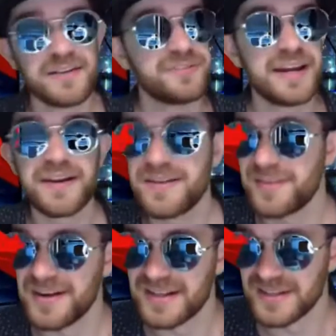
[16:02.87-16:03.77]
Very,
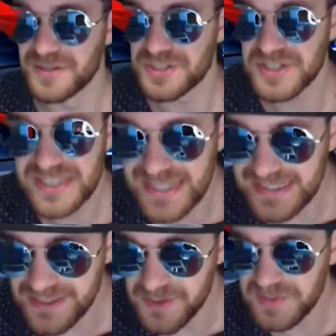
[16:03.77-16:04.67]
very close. Just
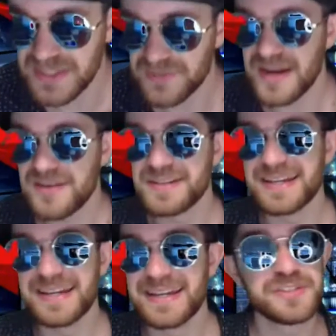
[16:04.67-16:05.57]
like the opening round.
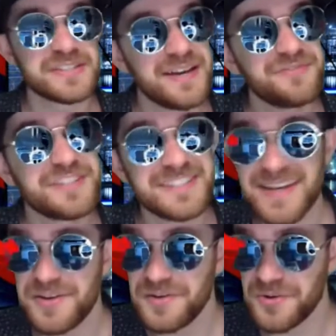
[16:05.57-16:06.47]
It was tough to
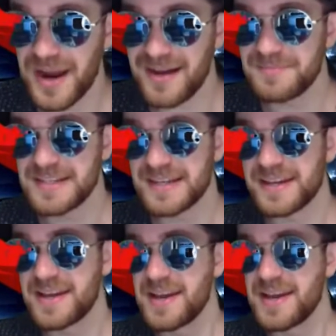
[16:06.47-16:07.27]
say who grabbed it.